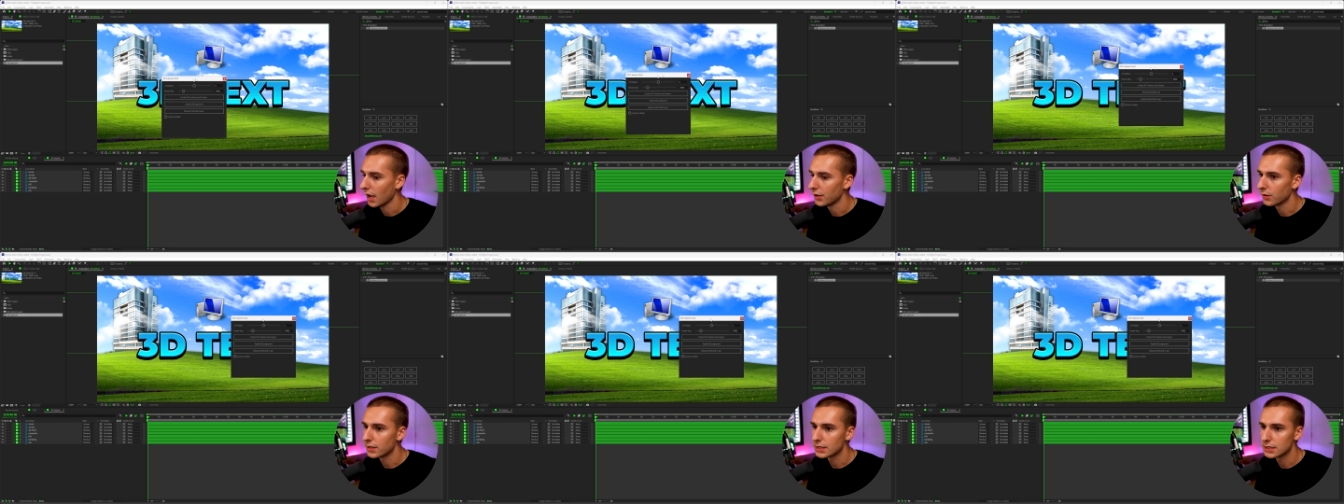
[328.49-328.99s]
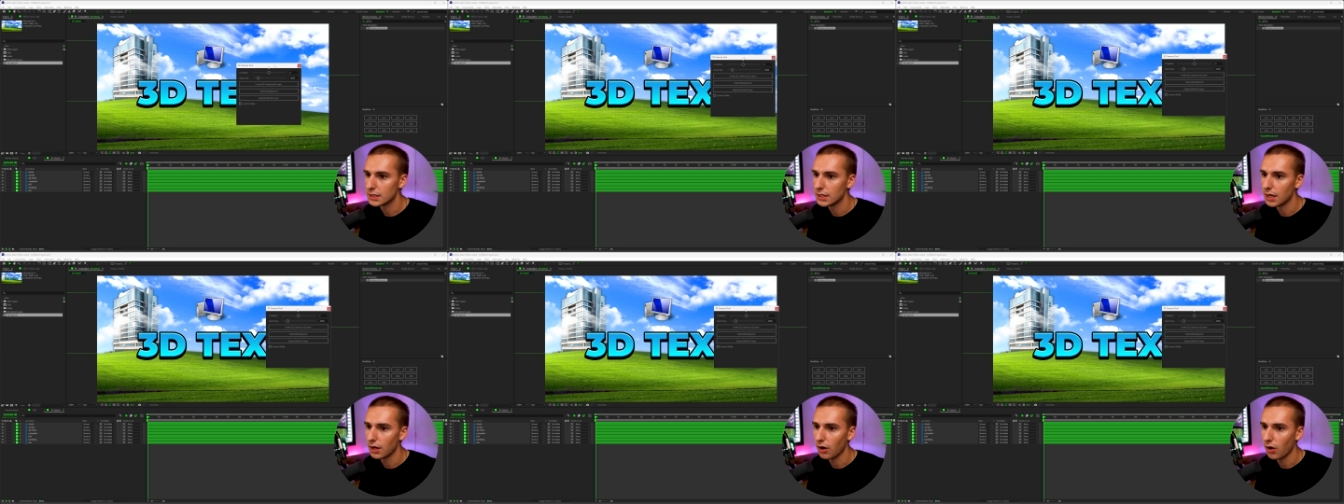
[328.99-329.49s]
And you can
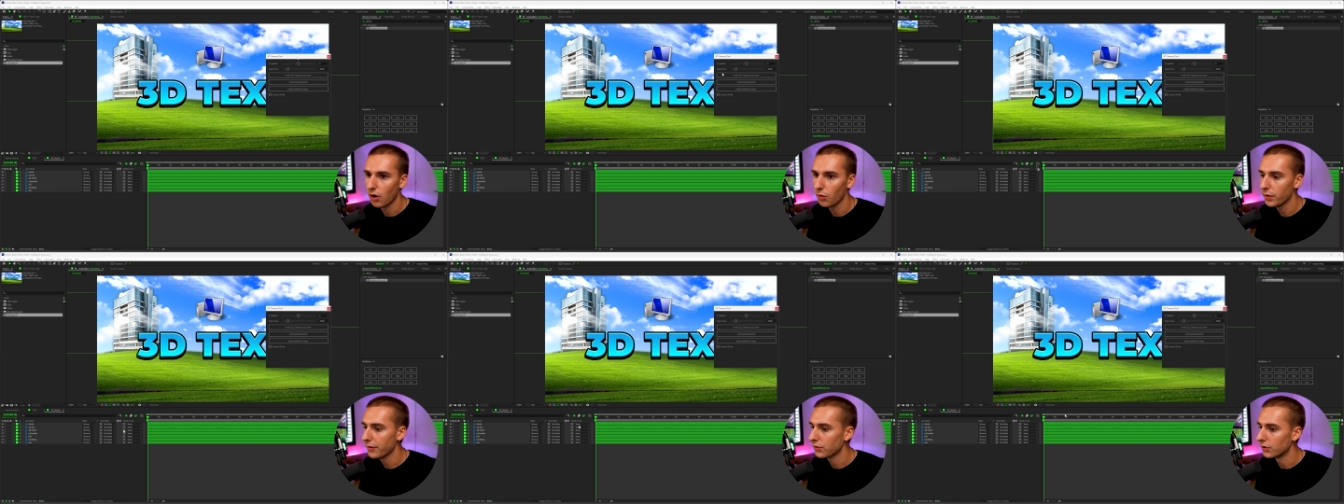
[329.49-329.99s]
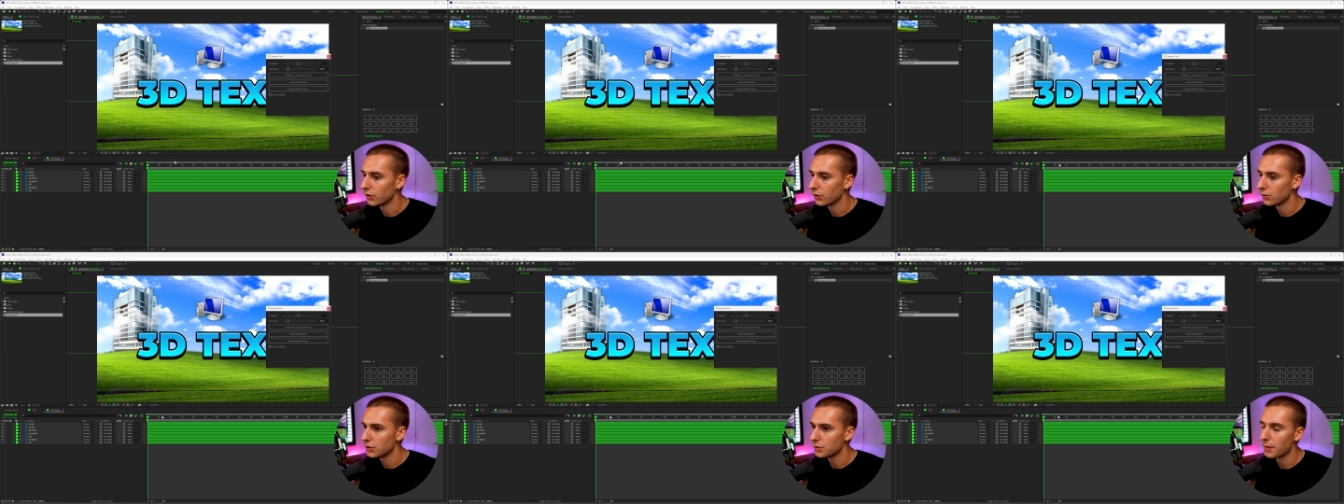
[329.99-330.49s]
see all we have to
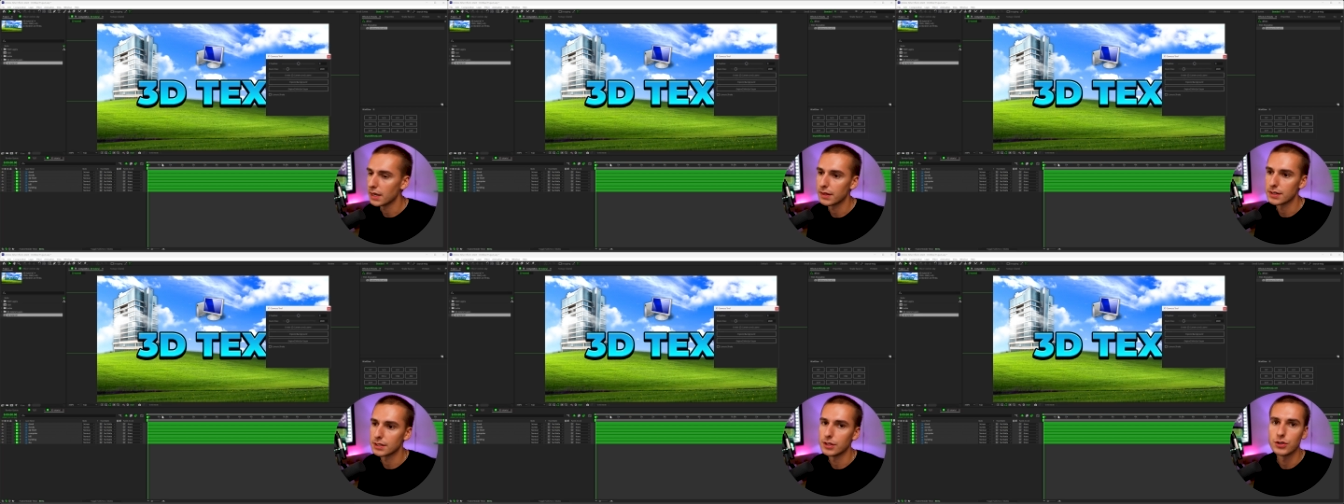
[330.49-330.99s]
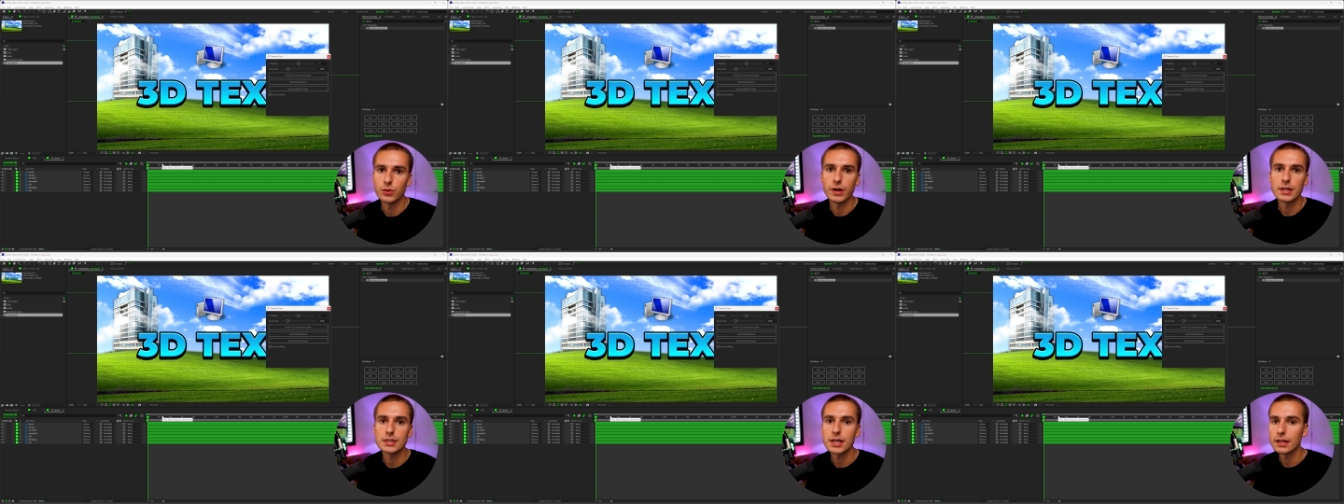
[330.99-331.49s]
do to make this into an
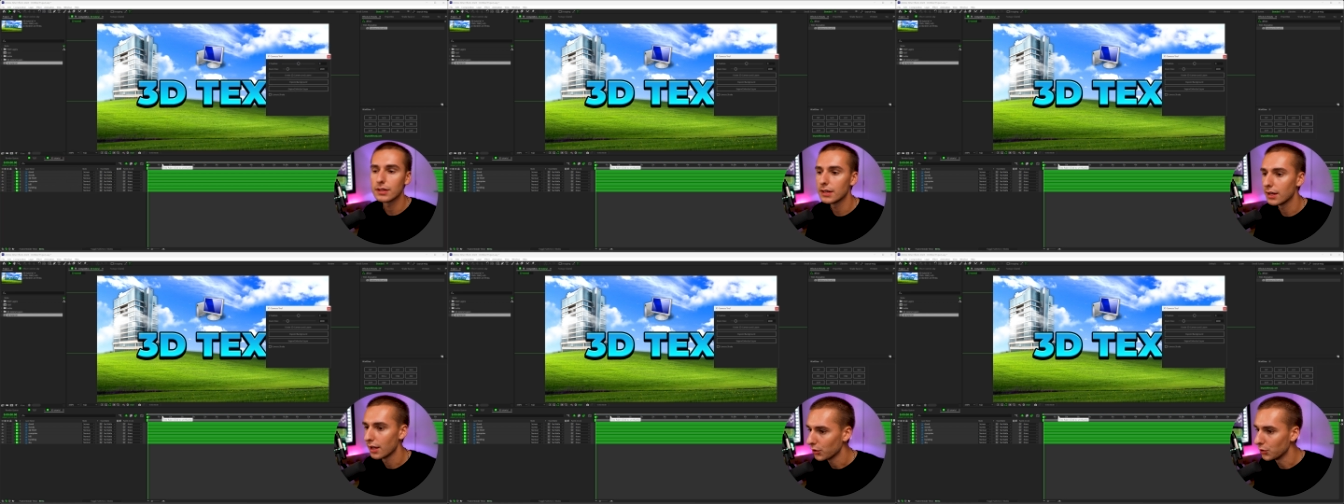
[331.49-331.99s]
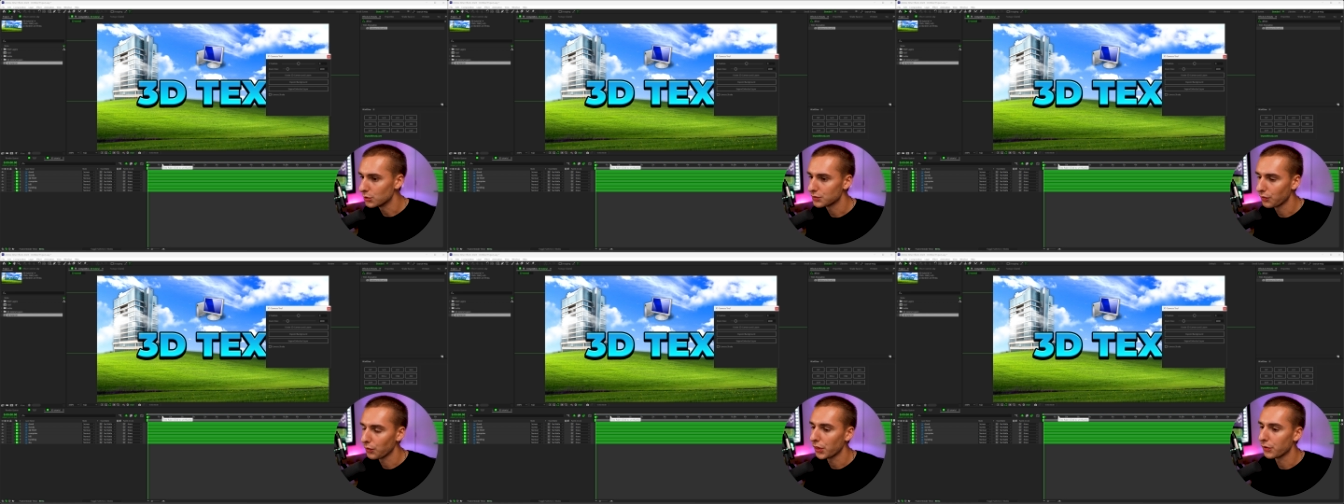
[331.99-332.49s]
insanely
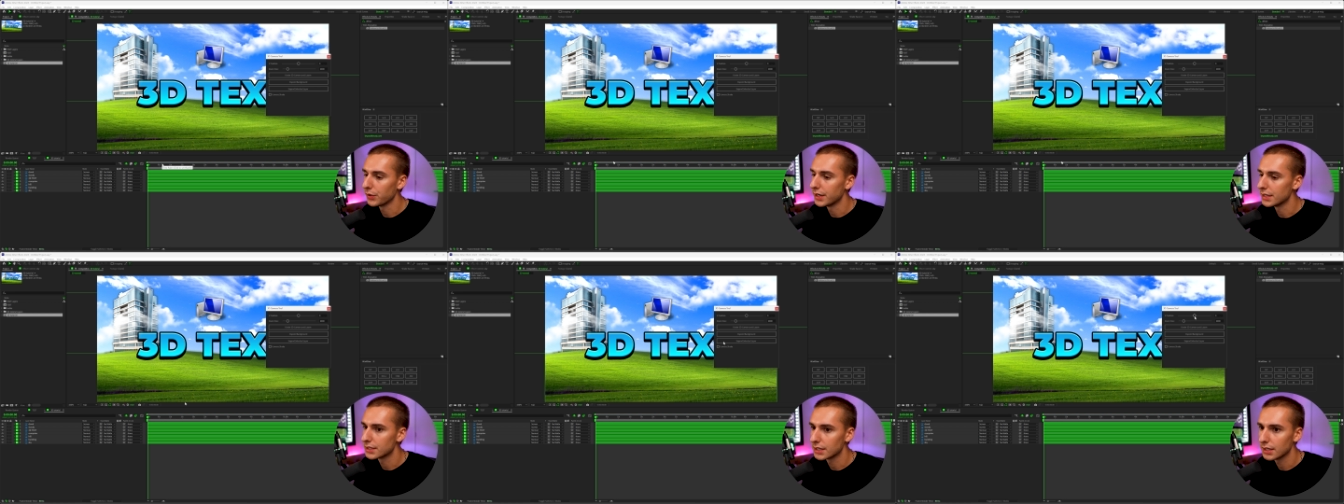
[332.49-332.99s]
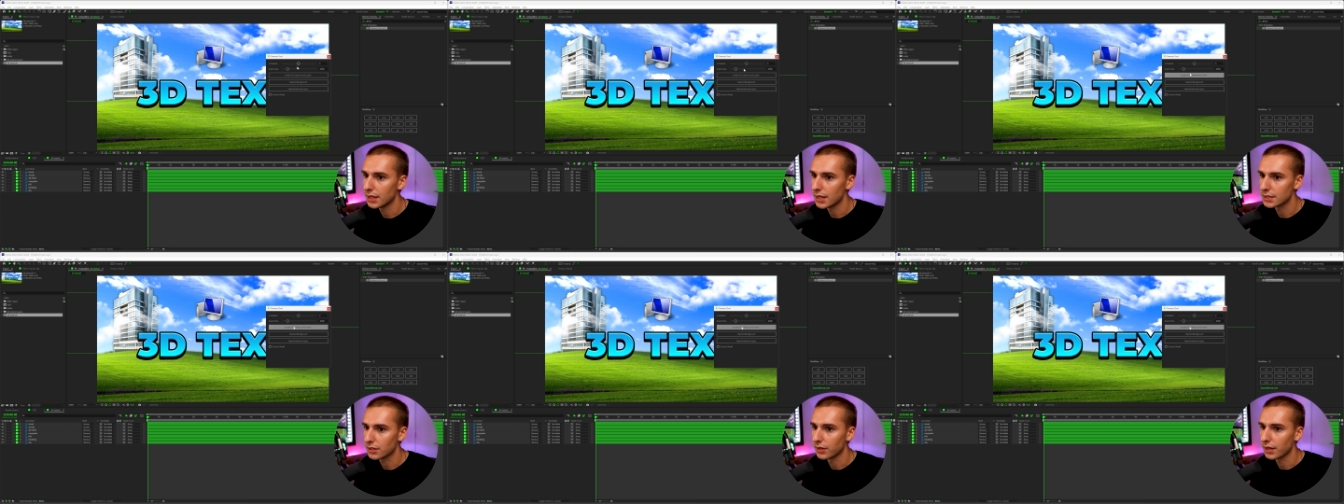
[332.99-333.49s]
useful 3D scene
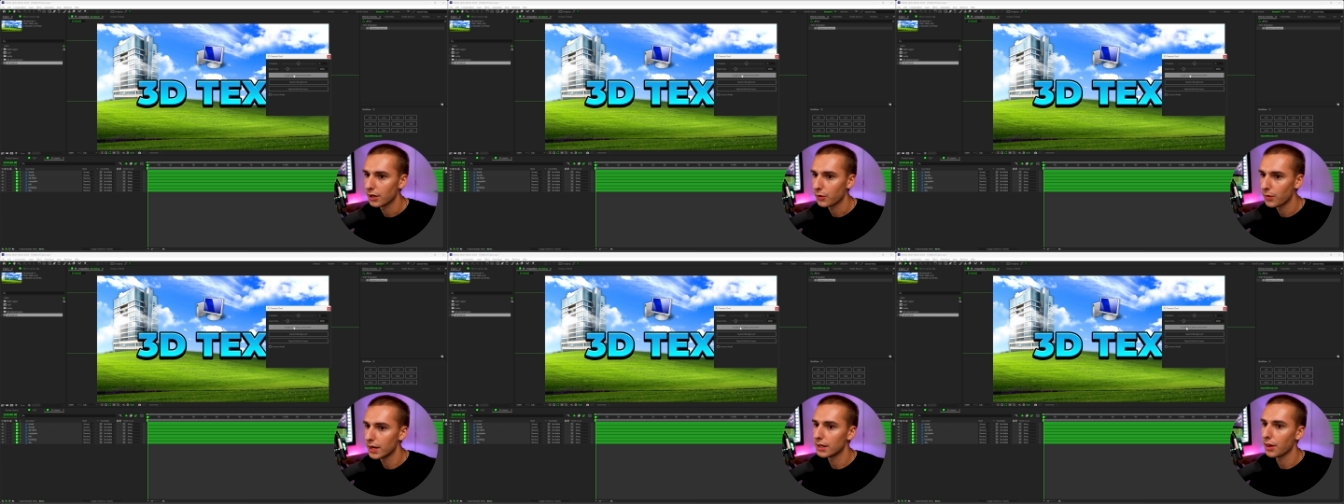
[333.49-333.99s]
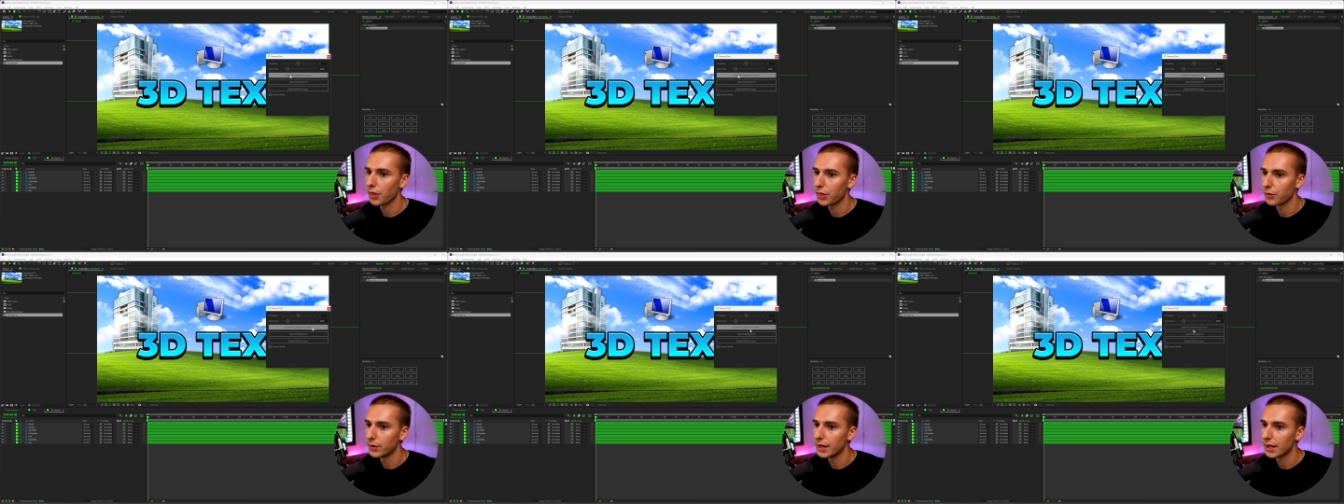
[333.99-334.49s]
is click create
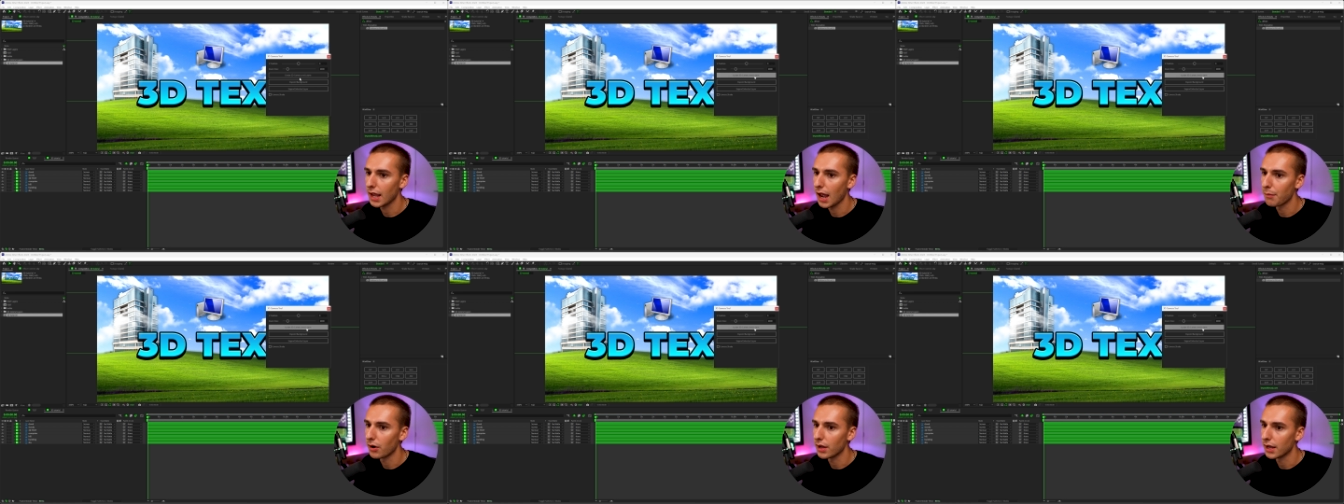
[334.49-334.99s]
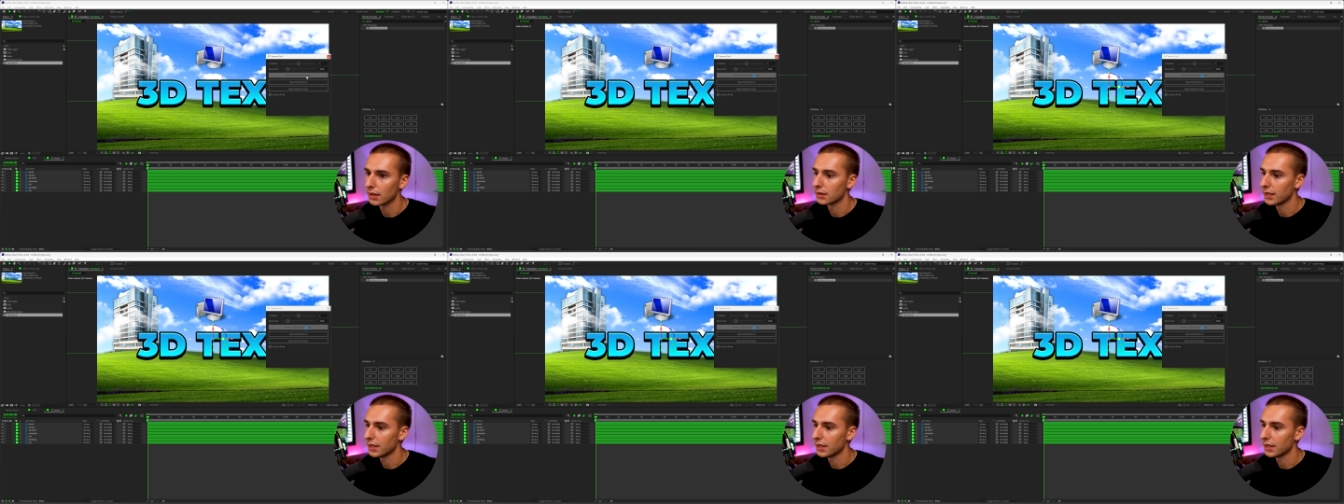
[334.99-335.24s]
3D camera and